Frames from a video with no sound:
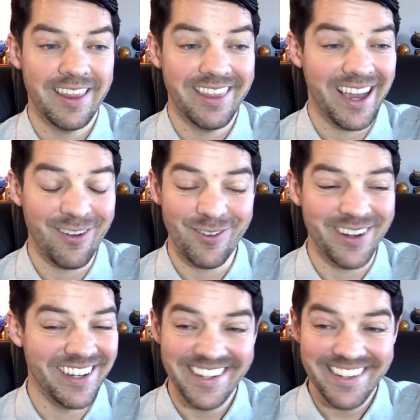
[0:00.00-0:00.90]
That
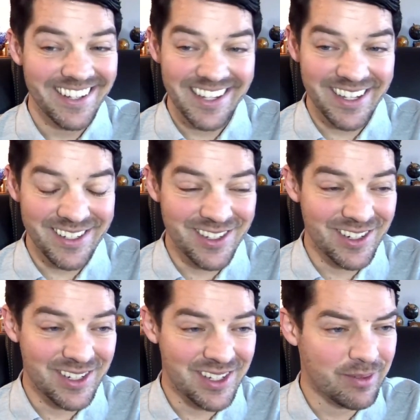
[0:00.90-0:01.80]
one is
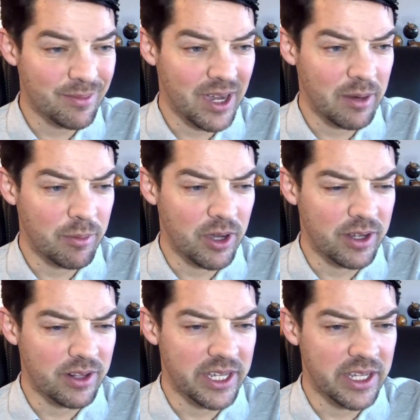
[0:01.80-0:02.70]
just
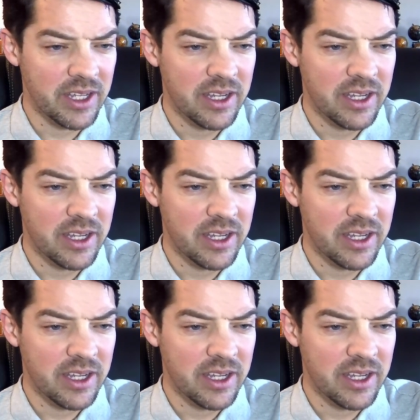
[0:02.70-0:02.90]
mind-boggling.